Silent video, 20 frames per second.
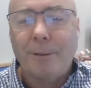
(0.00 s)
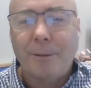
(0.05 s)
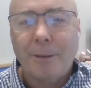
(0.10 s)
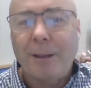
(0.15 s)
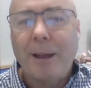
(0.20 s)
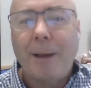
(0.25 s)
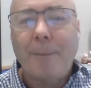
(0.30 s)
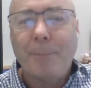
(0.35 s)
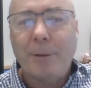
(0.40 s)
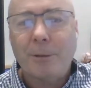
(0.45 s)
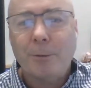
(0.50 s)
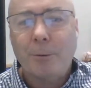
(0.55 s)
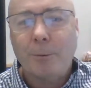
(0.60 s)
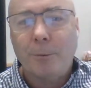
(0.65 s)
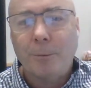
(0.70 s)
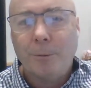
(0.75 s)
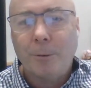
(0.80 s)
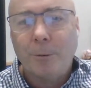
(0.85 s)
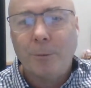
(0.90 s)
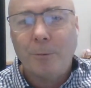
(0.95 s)
the companies
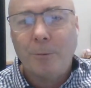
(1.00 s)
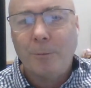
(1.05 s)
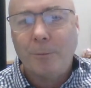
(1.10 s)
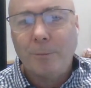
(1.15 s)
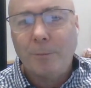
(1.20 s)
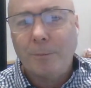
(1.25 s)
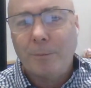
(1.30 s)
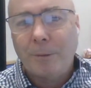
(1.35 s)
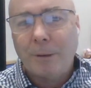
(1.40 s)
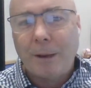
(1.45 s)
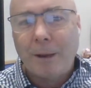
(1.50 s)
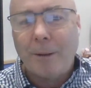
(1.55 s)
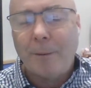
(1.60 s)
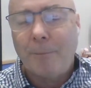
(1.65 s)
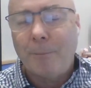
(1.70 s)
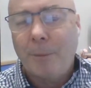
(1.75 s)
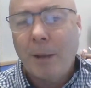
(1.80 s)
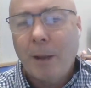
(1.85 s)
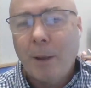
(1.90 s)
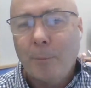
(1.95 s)
who
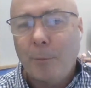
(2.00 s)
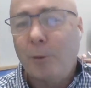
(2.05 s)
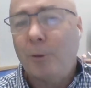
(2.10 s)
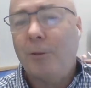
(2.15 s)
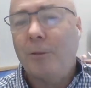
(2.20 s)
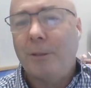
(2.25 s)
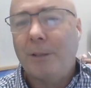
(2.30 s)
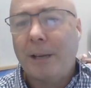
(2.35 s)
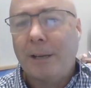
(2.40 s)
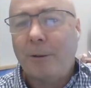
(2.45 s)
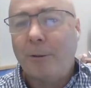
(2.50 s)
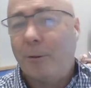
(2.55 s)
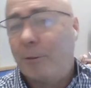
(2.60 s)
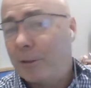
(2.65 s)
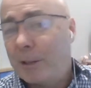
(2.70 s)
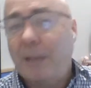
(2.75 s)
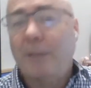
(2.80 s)
produce technology.